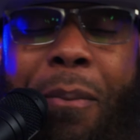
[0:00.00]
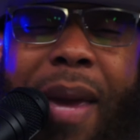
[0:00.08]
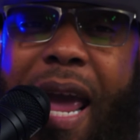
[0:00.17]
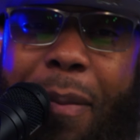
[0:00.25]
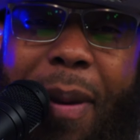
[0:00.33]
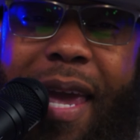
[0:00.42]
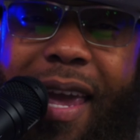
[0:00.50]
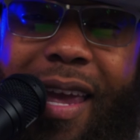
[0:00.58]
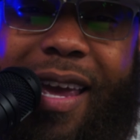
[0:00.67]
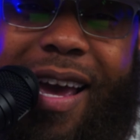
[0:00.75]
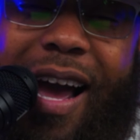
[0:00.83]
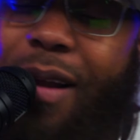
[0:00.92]

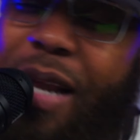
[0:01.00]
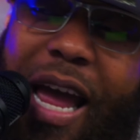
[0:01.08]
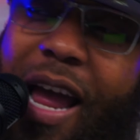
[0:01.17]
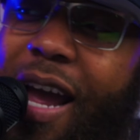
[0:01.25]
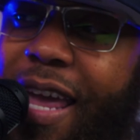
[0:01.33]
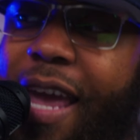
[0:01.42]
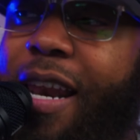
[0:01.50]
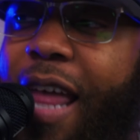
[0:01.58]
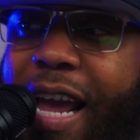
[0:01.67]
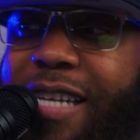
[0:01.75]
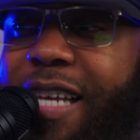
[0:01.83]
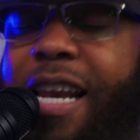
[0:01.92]
Maybe.
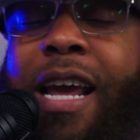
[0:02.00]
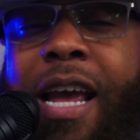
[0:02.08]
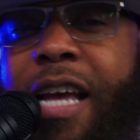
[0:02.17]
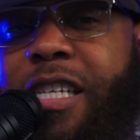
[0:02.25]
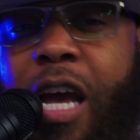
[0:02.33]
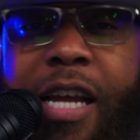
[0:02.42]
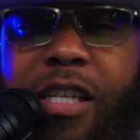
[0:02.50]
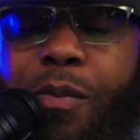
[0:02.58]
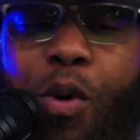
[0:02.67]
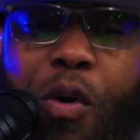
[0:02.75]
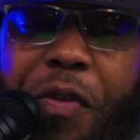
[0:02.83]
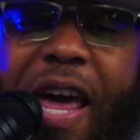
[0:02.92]
It's a
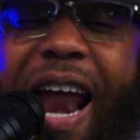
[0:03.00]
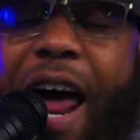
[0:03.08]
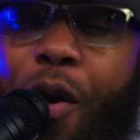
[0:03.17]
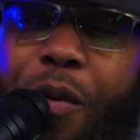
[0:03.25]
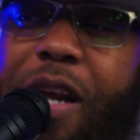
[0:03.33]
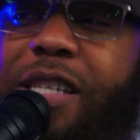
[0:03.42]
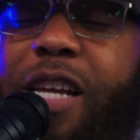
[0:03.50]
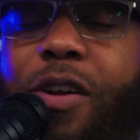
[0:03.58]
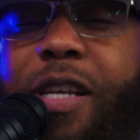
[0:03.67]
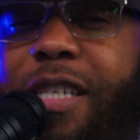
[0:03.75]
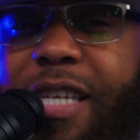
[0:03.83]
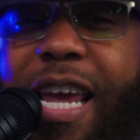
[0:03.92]
move that I don't
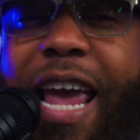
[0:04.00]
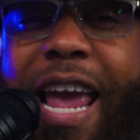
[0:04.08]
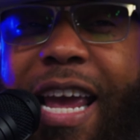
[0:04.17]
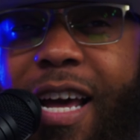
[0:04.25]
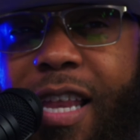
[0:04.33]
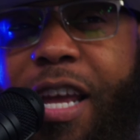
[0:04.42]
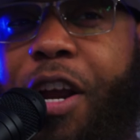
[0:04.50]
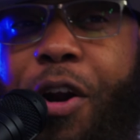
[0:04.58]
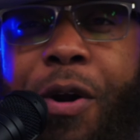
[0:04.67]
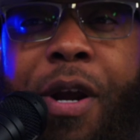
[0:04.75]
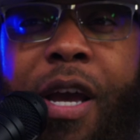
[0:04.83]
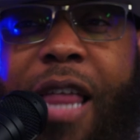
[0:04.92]
necessarily see a
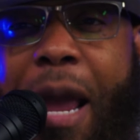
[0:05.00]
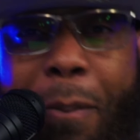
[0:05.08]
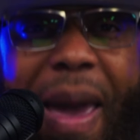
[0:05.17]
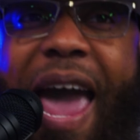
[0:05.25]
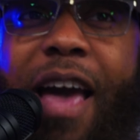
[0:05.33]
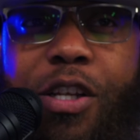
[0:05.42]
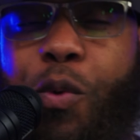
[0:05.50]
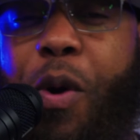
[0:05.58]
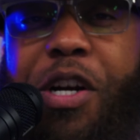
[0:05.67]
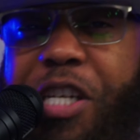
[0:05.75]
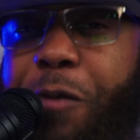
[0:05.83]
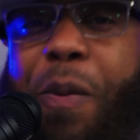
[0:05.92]
clear, like, path to
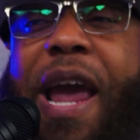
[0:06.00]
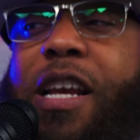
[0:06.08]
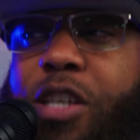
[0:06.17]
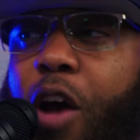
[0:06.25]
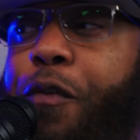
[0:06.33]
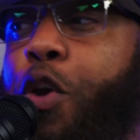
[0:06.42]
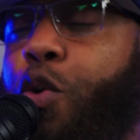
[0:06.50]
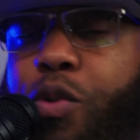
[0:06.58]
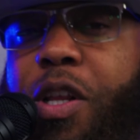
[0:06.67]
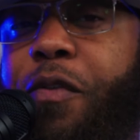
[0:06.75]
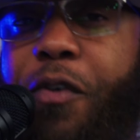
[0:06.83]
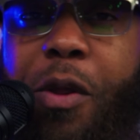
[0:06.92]
where it just pays off
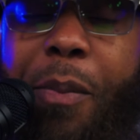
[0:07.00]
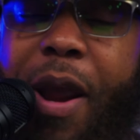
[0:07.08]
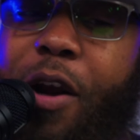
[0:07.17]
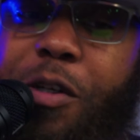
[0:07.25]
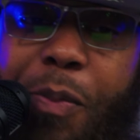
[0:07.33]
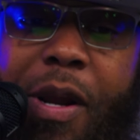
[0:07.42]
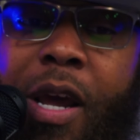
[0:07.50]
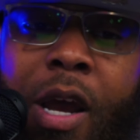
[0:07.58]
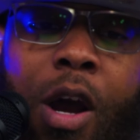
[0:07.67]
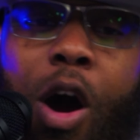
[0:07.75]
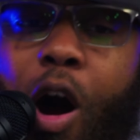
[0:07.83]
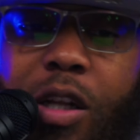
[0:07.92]
hugely for the Bears. But
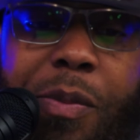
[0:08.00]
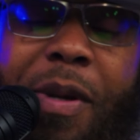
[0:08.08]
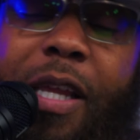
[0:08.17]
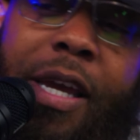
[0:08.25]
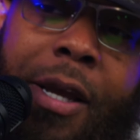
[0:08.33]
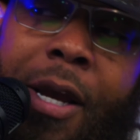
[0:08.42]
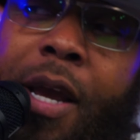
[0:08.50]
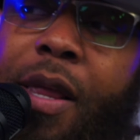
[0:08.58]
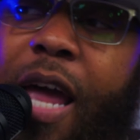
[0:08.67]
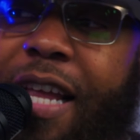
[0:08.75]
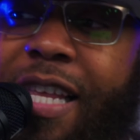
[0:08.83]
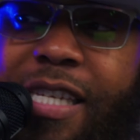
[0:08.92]
ultimately,
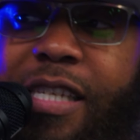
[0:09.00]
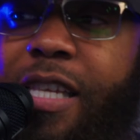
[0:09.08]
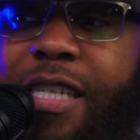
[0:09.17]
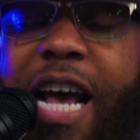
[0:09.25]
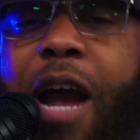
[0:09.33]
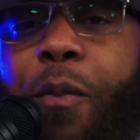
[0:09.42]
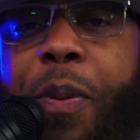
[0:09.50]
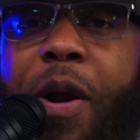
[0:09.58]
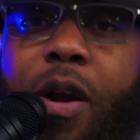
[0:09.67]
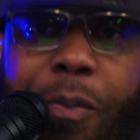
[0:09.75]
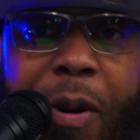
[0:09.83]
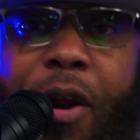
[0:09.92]
like, this is the time
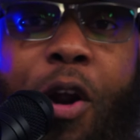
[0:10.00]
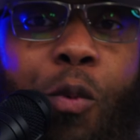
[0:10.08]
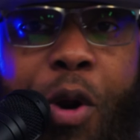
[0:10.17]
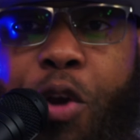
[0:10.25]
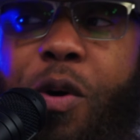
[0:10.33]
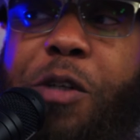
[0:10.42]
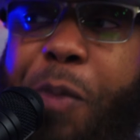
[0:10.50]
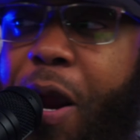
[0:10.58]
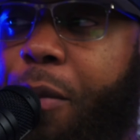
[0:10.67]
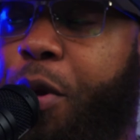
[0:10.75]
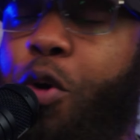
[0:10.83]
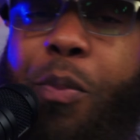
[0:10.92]
period where you
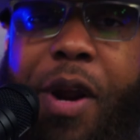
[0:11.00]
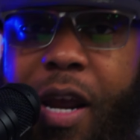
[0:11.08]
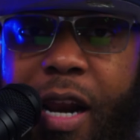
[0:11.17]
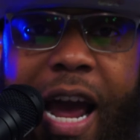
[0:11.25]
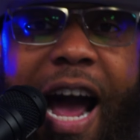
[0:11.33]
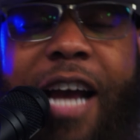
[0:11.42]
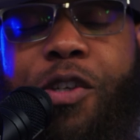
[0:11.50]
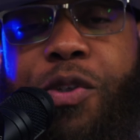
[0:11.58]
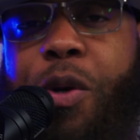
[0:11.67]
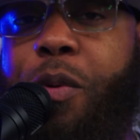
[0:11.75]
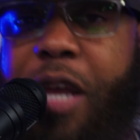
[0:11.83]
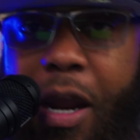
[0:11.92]
experiment. You bring in guys. You
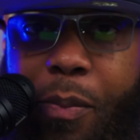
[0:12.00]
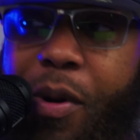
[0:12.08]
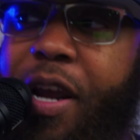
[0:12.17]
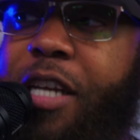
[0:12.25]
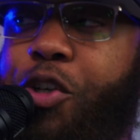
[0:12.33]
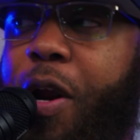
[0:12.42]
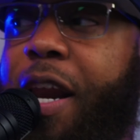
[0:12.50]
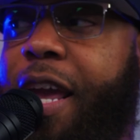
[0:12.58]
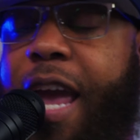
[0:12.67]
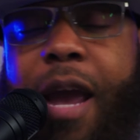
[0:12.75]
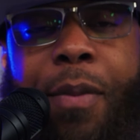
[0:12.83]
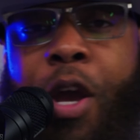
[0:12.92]
see what they could bring in training
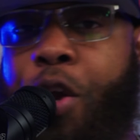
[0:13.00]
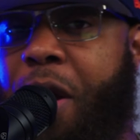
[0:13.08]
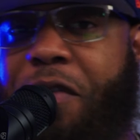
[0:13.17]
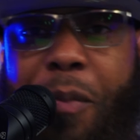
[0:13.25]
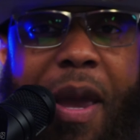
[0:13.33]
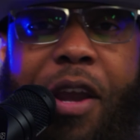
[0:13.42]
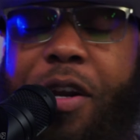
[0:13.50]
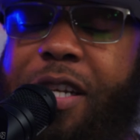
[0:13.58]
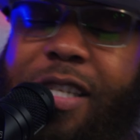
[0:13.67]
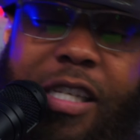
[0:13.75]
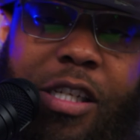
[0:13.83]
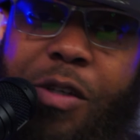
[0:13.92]
camp. You have to make your
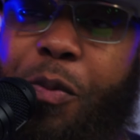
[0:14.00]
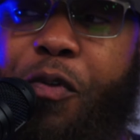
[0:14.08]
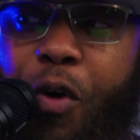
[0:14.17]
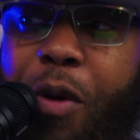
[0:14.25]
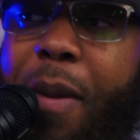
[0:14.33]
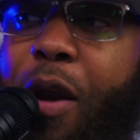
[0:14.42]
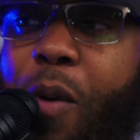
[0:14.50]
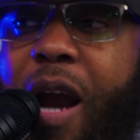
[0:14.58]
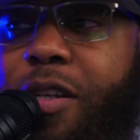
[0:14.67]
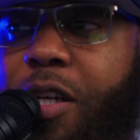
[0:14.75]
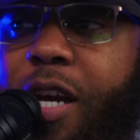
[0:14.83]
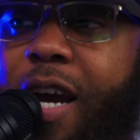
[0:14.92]
decisions before you make
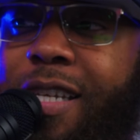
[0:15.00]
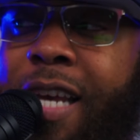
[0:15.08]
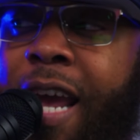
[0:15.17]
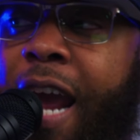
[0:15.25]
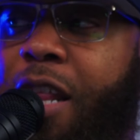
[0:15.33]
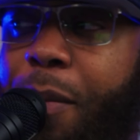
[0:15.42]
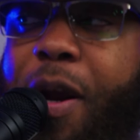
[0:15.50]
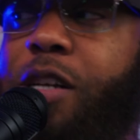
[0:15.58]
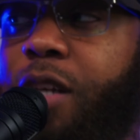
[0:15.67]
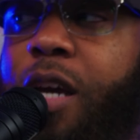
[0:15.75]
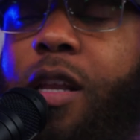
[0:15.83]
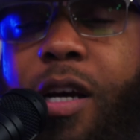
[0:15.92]
roster cuts. And the
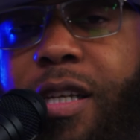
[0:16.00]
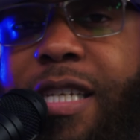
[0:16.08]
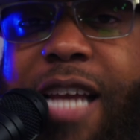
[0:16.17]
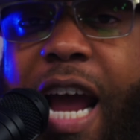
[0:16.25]
Bears could look to